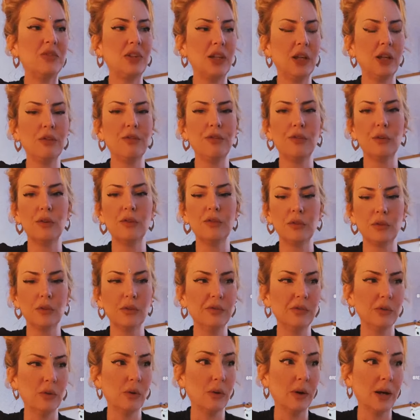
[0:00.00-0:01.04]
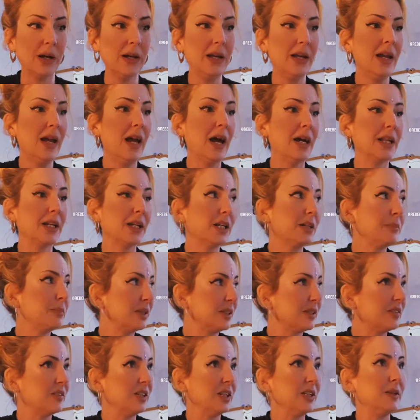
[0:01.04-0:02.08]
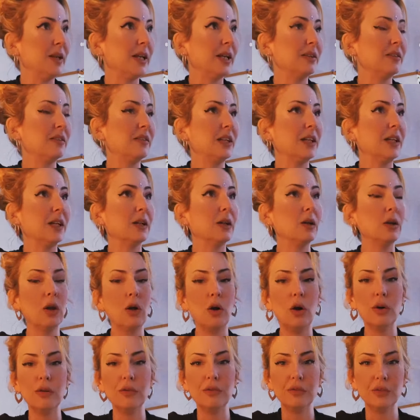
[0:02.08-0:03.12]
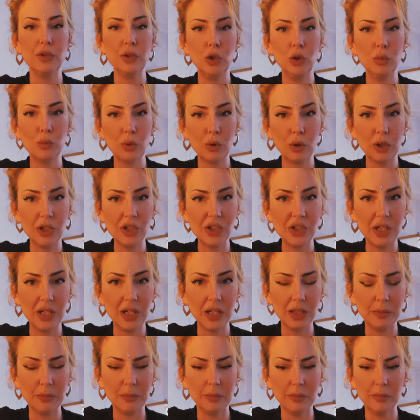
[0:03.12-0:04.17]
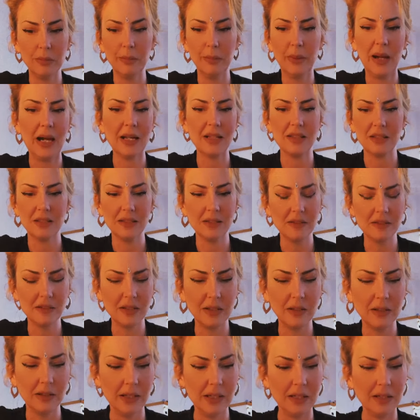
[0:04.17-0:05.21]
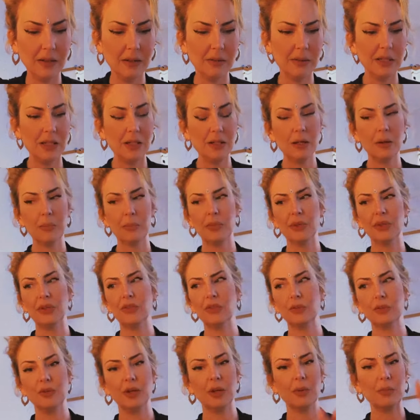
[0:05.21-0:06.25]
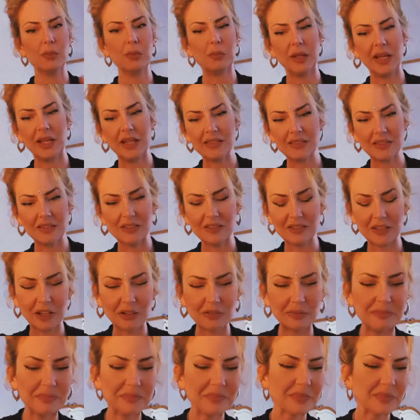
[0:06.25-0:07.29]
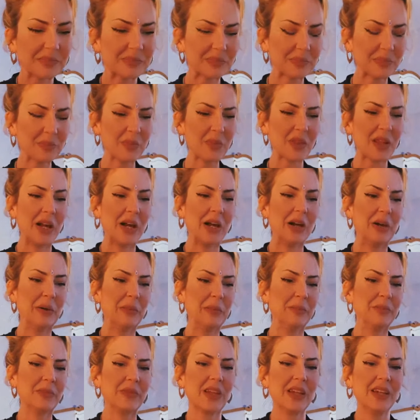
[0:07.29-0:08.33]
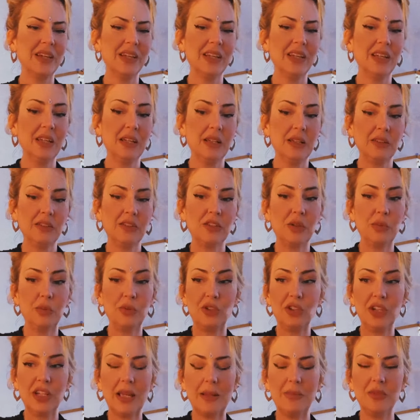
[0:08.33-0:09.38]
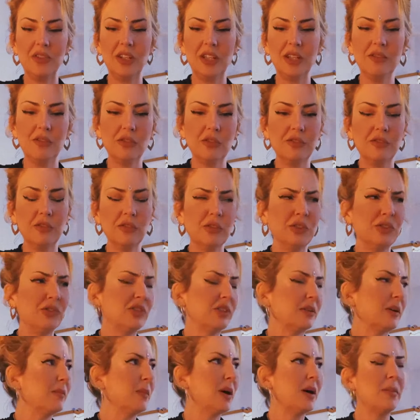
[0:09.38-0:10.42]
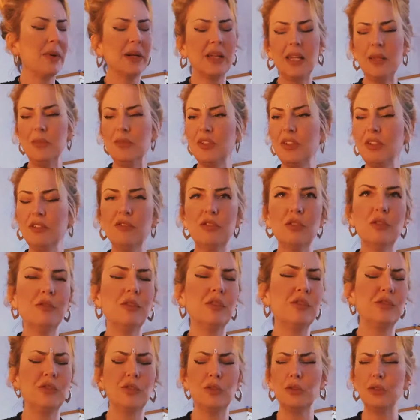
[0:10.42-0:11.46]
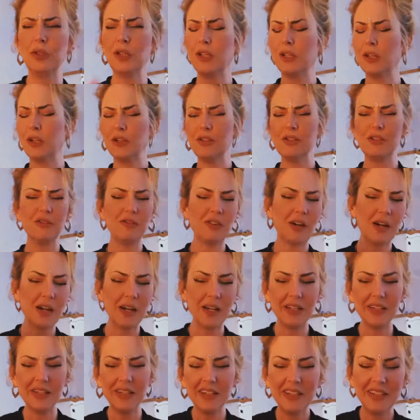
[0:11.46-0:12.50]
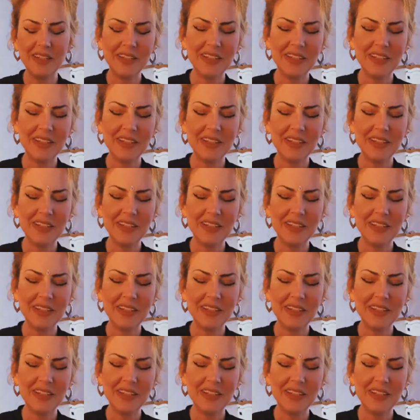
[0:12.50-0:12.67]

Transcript: seeing 444. And I'd been seeing, seeing a lot of numerology and patterns in, in, in numbers on number plates and stuff. Um, so she kept seeing 444. And she's like, Mom, I keep seeing 444, you know, divine.